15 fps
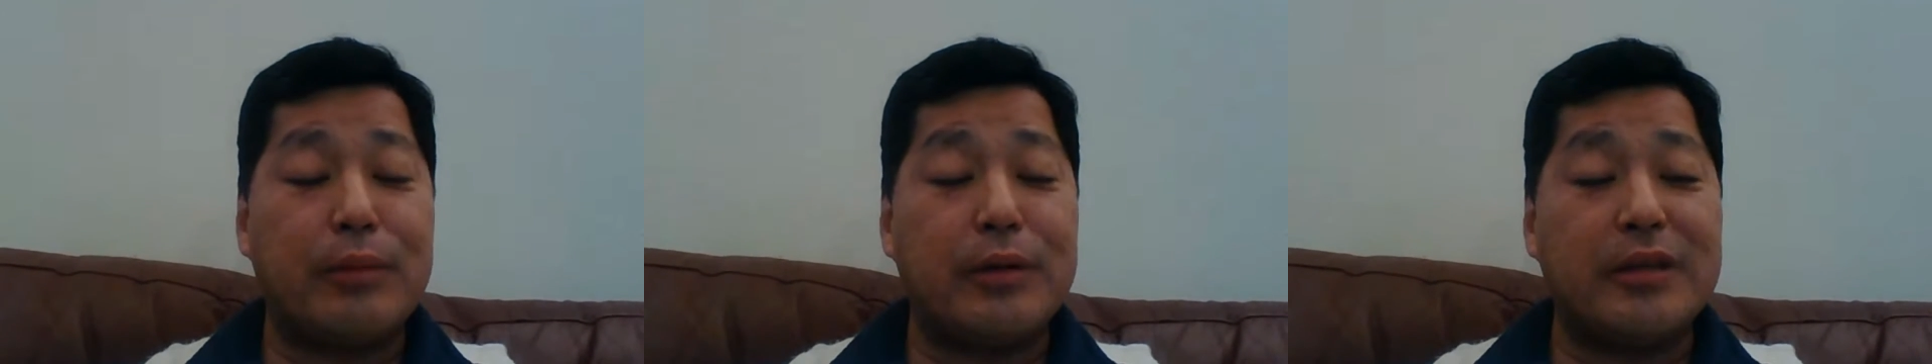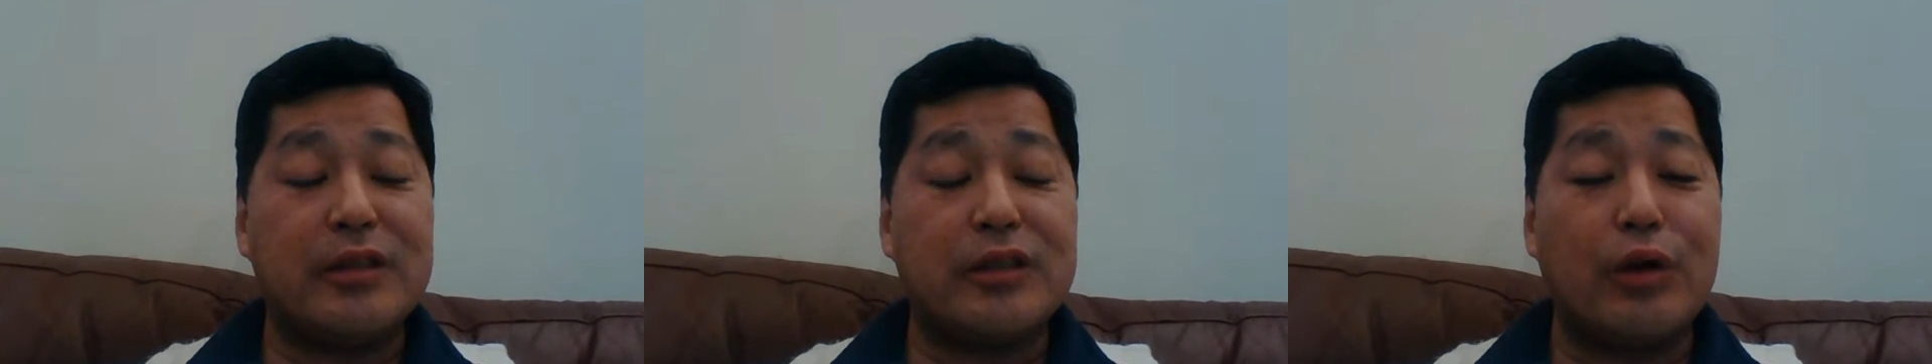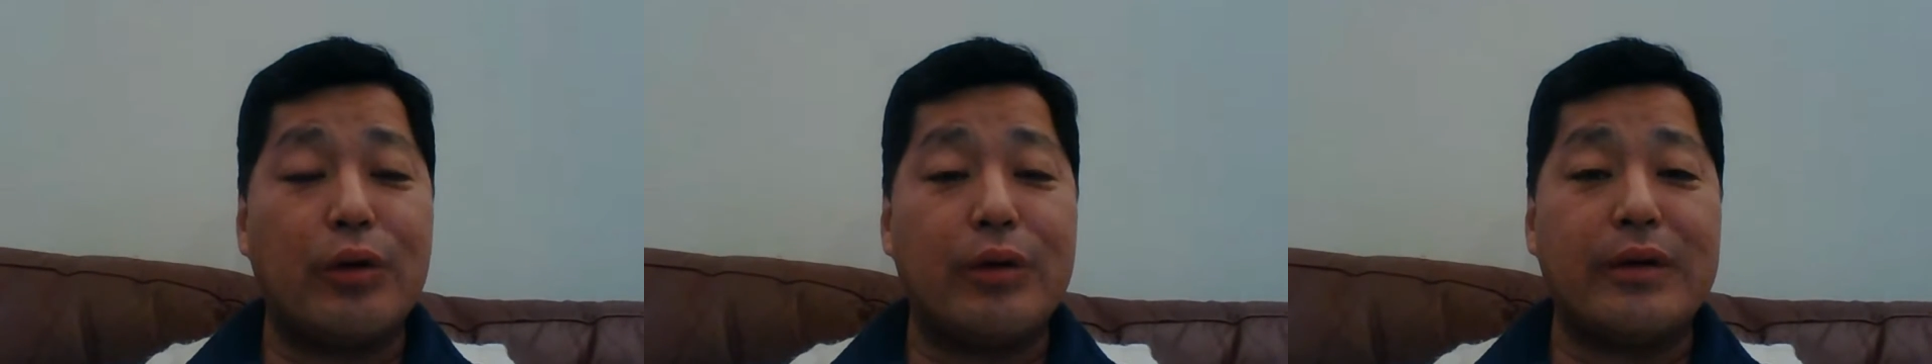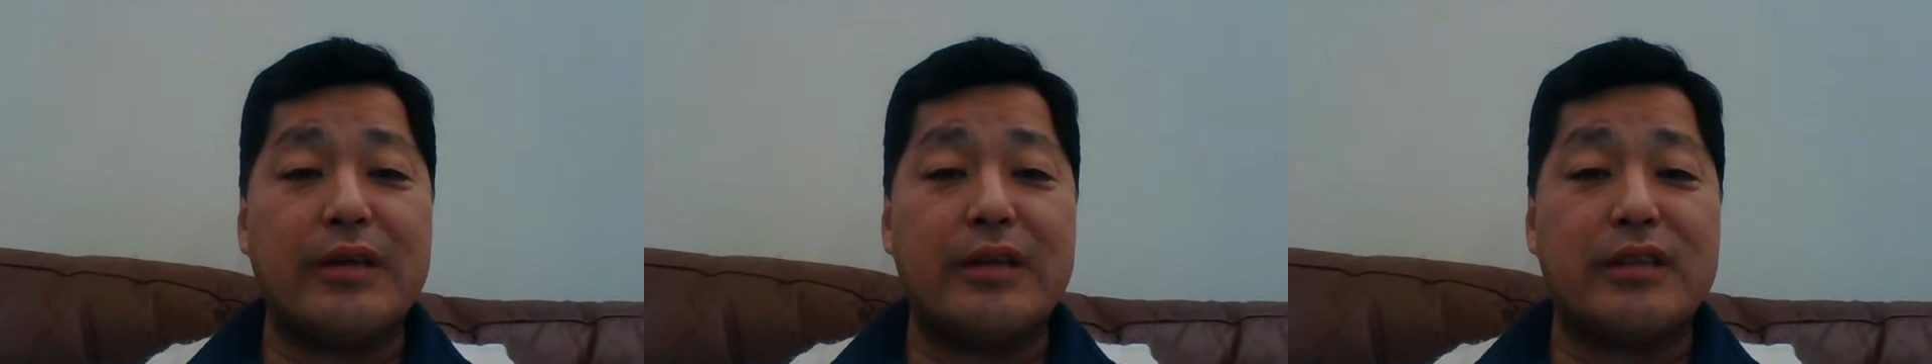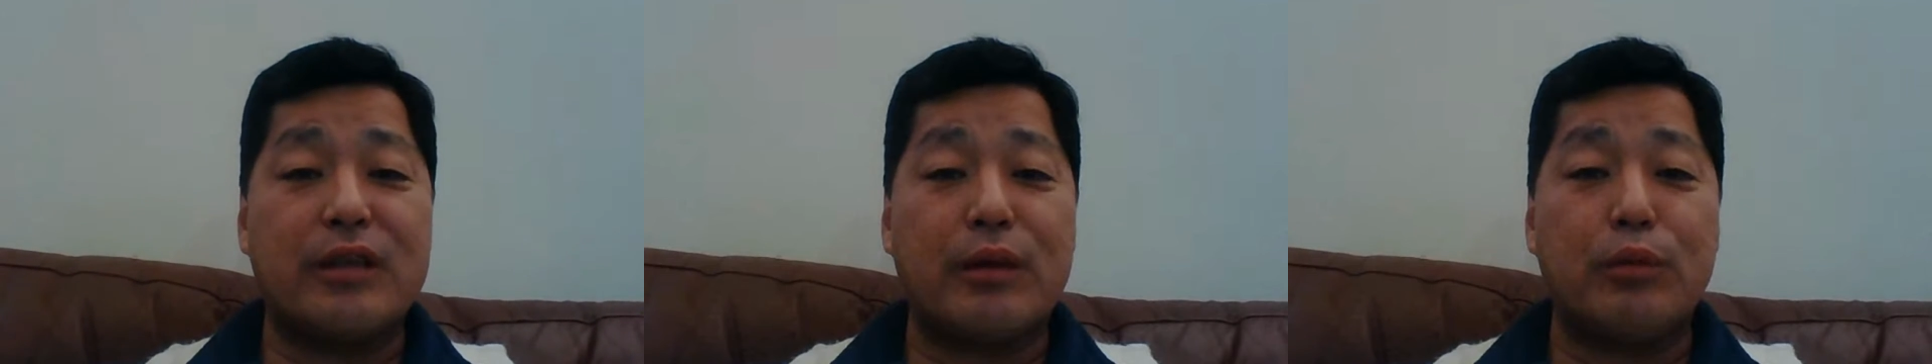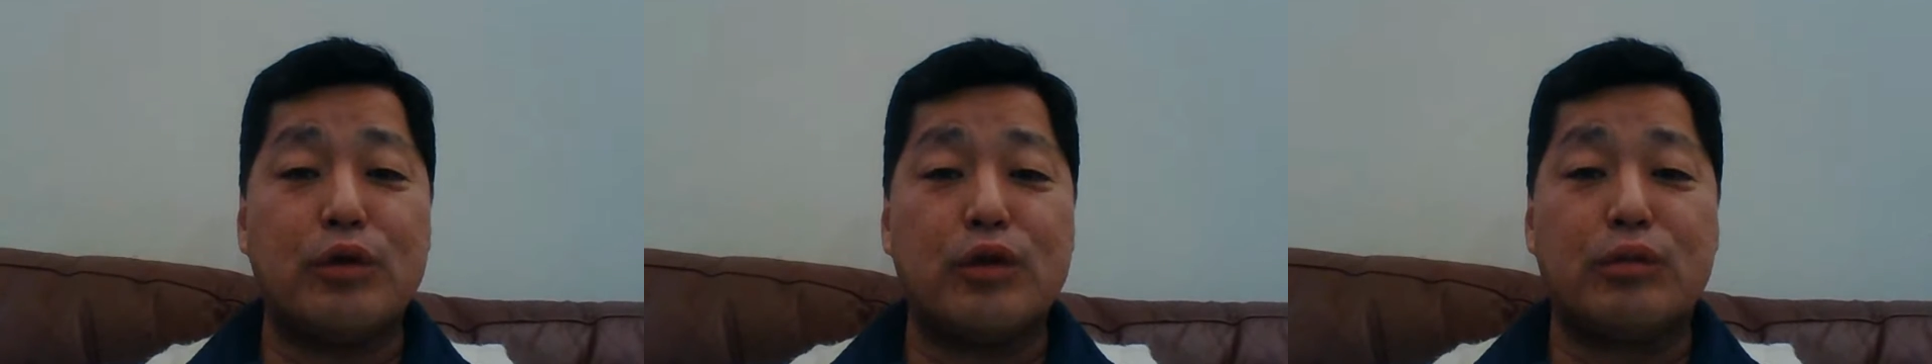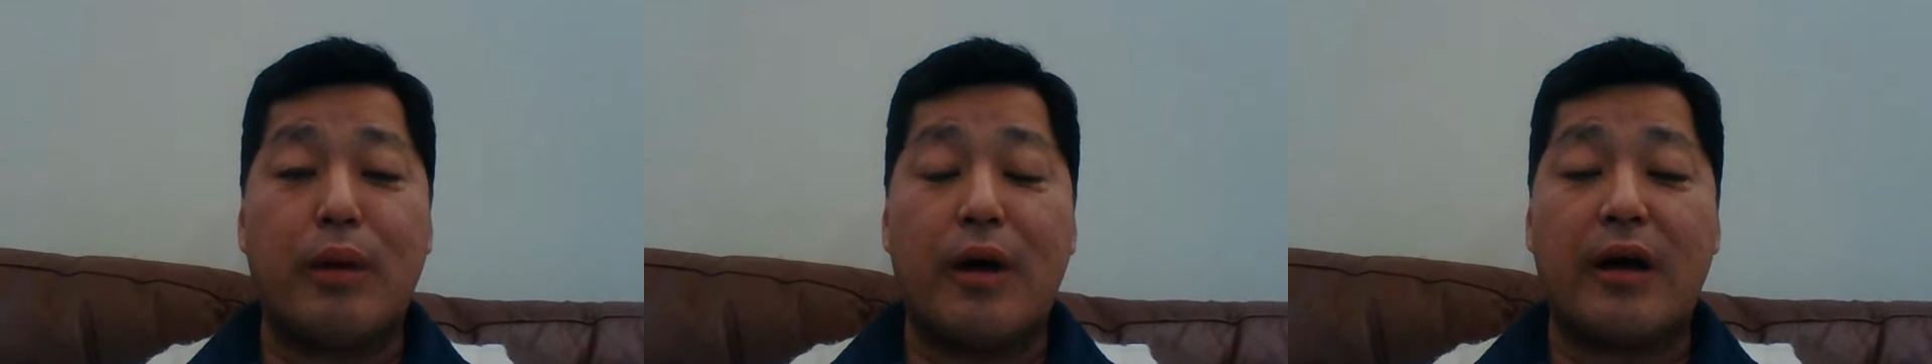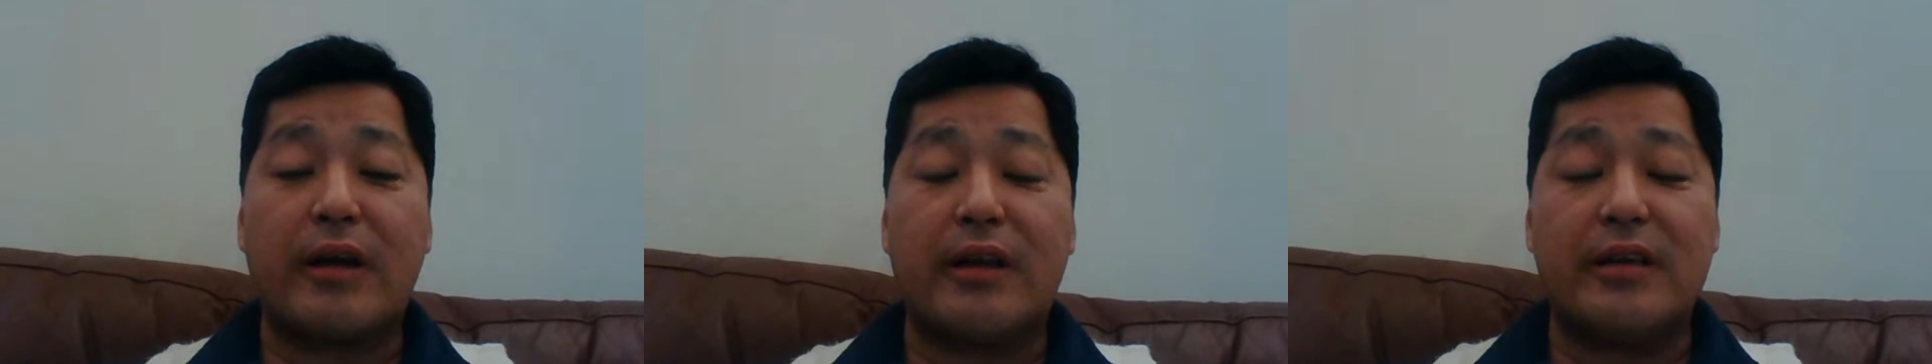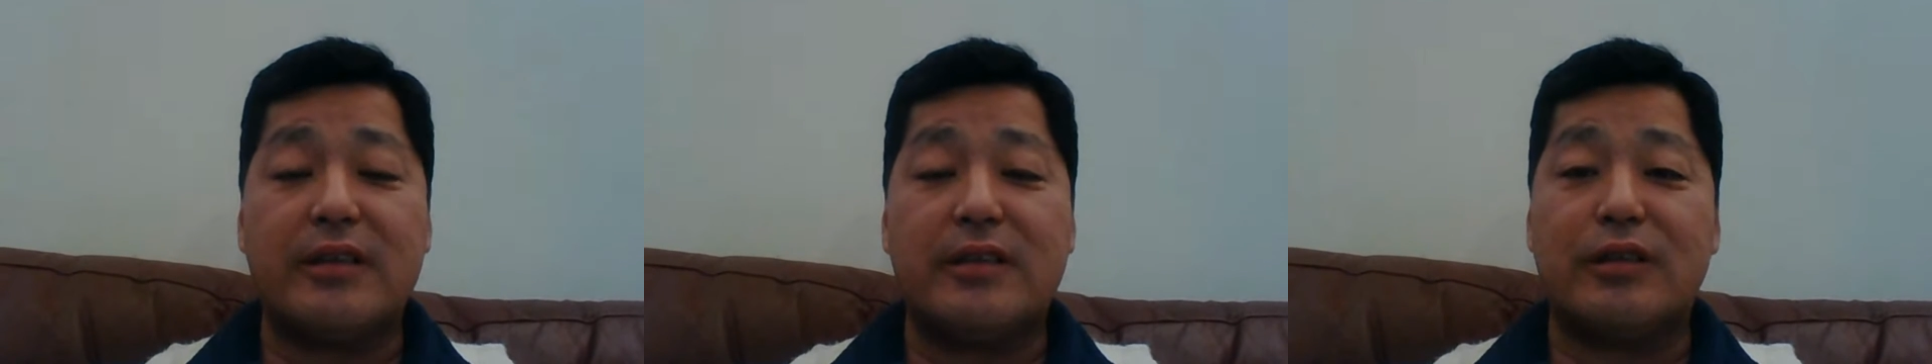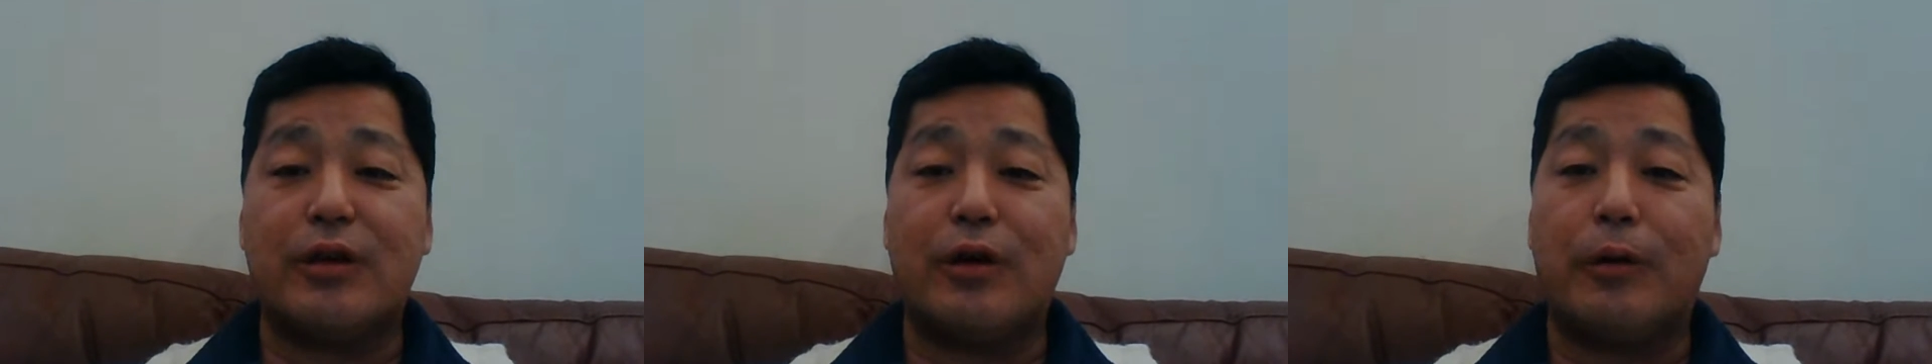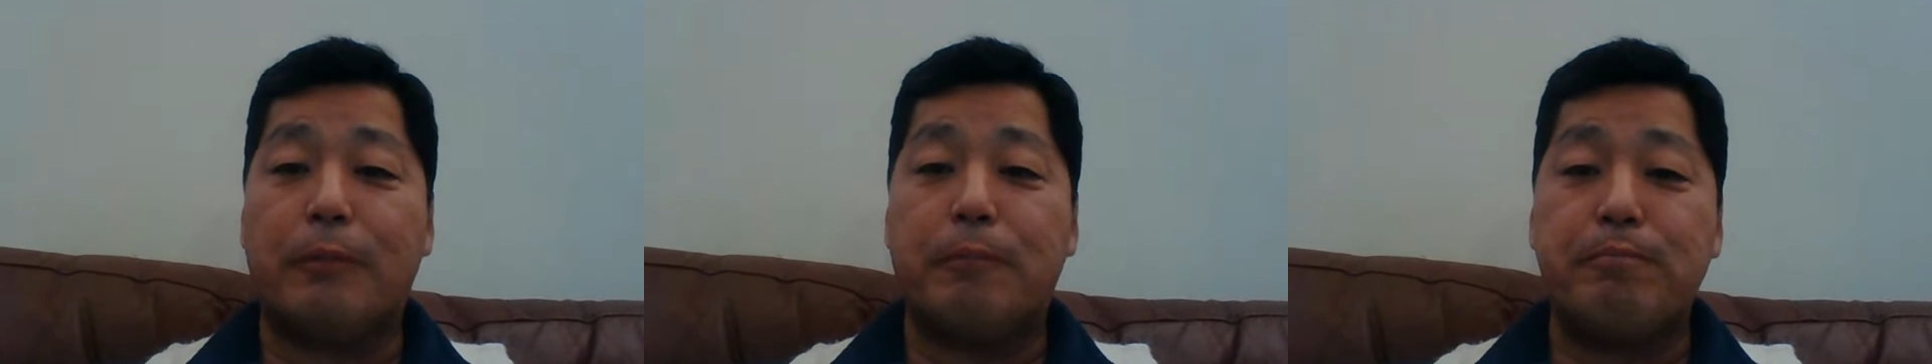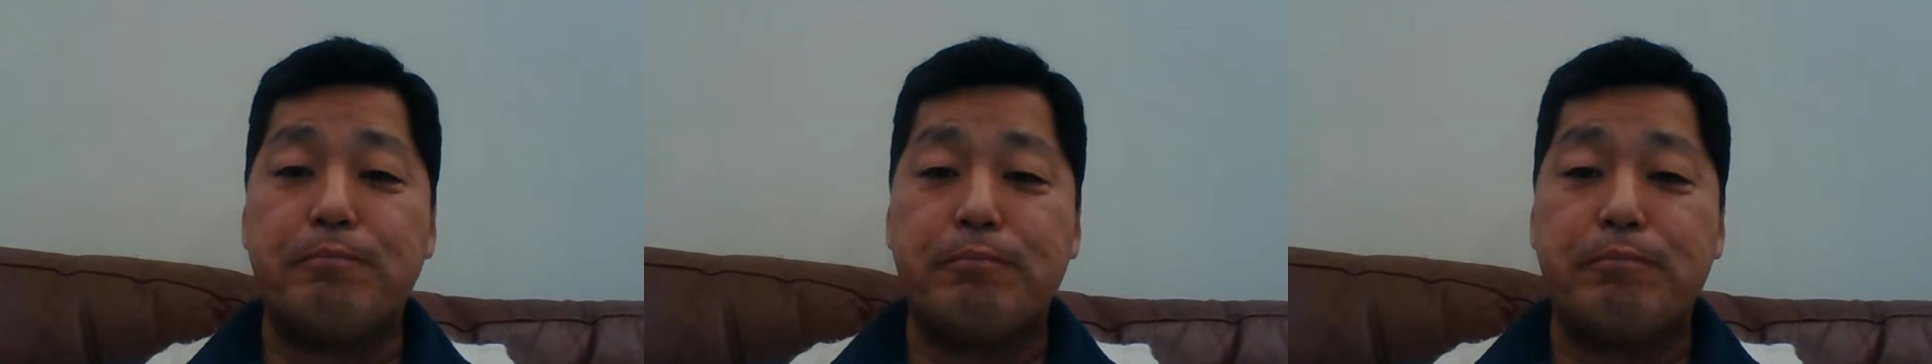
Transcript: and it's going into someone's pocket. So,